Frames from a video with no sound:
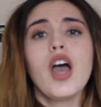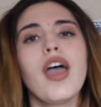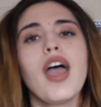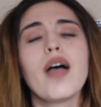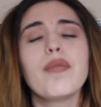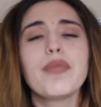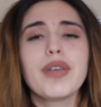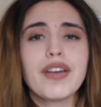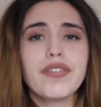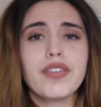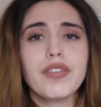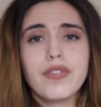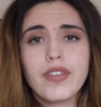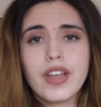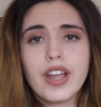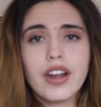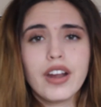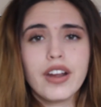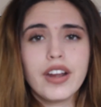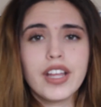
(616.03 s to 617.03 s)
And we have a
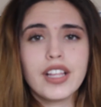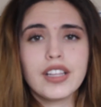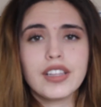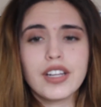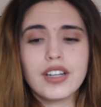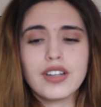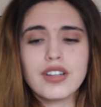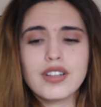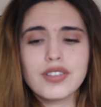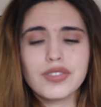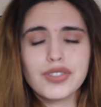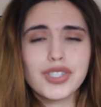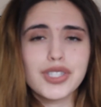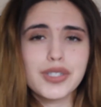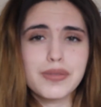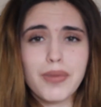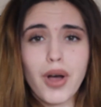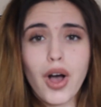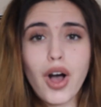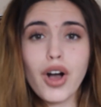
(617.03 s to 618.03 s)
very little,
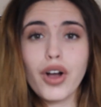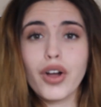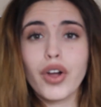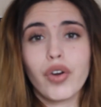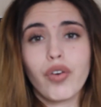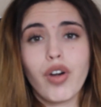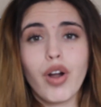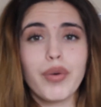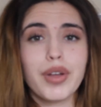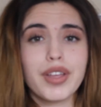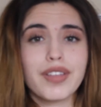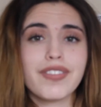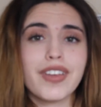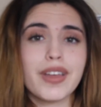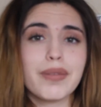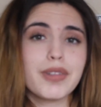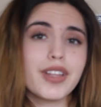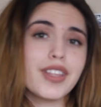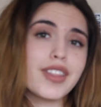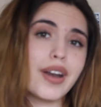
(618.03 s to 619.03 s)
small, growing
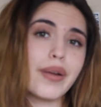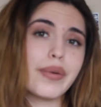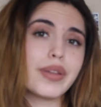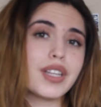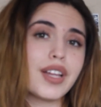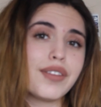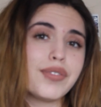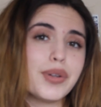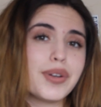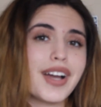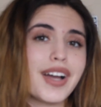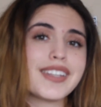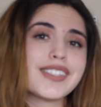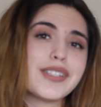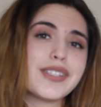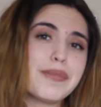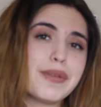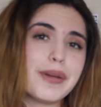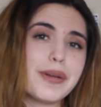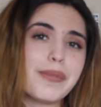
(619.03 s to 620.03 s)
family that I would love you guys
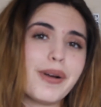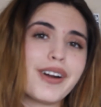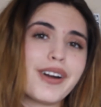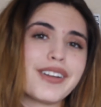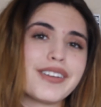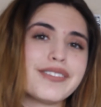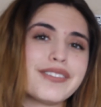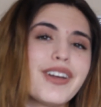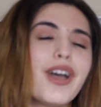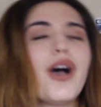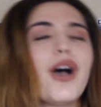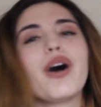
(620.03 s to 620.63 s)
to be a part of.